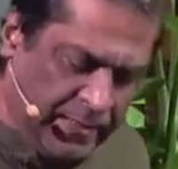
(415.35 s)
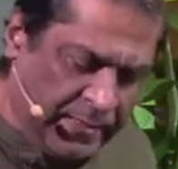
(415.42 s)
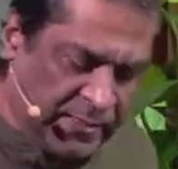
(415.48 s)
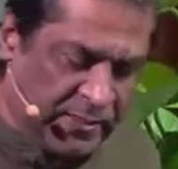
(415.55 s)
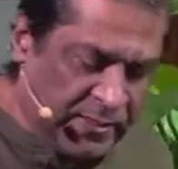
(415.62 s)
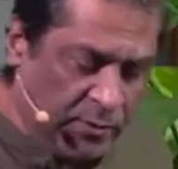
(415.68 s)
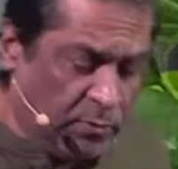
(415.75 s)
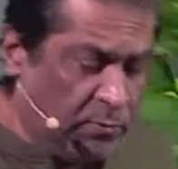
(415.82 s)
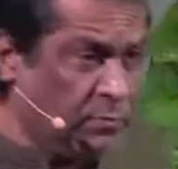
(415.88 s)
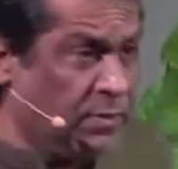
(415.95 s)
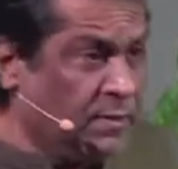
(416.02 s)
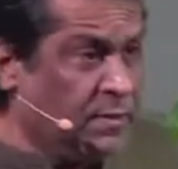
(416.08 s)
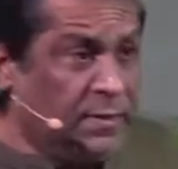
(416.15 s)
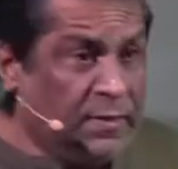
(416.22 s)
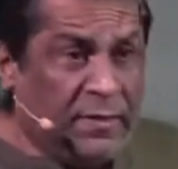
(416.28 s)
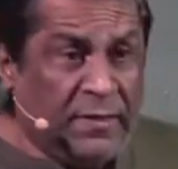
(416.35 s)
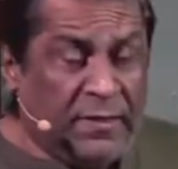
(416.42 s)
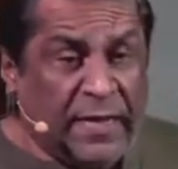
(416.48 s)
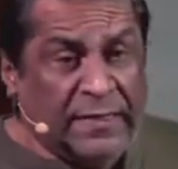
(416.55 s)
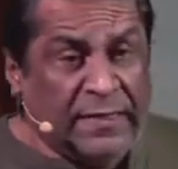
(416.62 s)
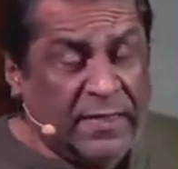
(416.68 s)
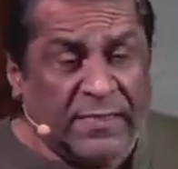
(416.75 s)
So,
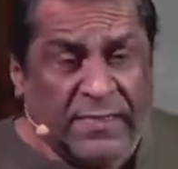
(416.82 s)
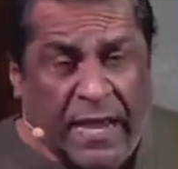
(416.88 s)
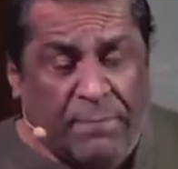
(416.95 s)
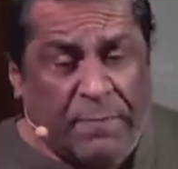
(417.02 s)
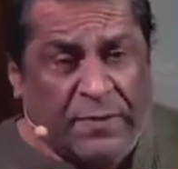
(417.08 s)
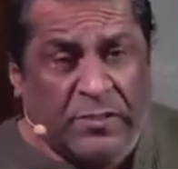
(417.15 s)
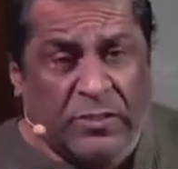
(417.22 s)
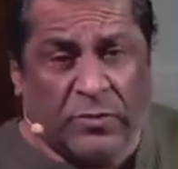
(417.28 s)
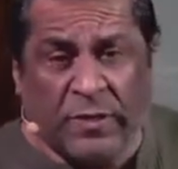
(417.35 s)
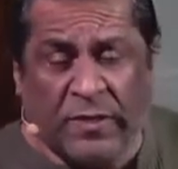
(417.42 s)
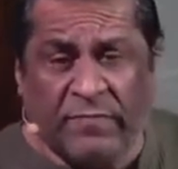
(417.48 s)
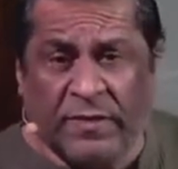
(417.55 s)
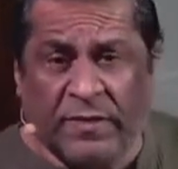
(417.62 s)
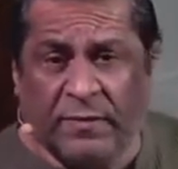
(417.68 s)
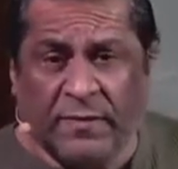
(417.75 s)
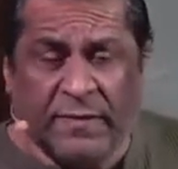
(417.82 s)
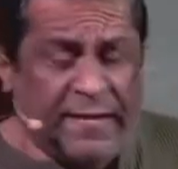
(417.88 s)
and this happens to even